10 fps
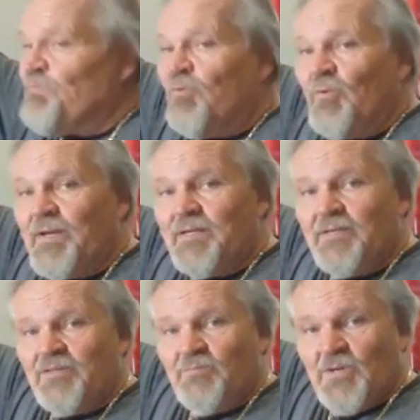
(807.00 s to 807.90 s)
point at
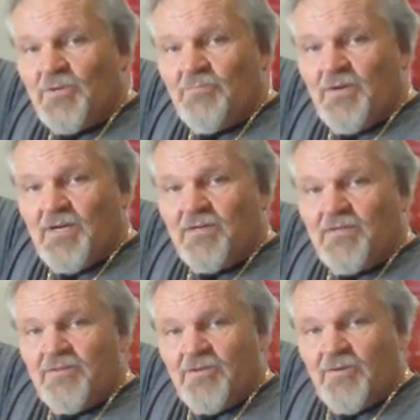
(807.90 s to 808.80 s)
the motor mount and
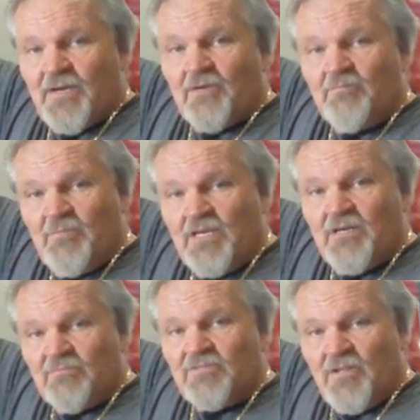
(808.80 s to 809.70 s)
the ground
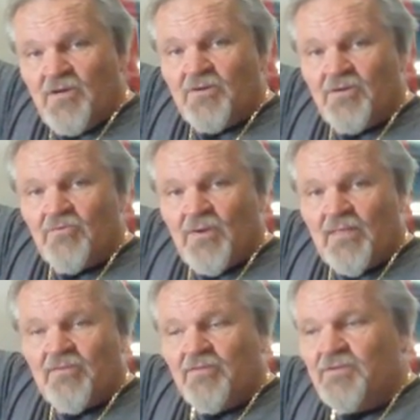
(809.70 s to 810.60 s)
becomes longer
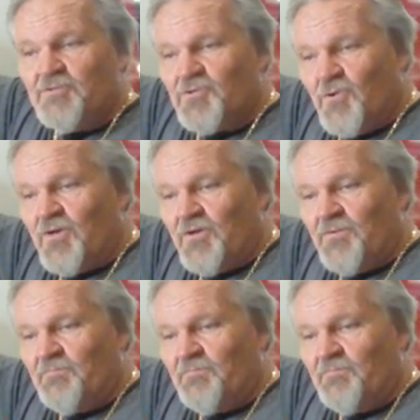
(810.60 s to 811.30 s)
rather than shorter.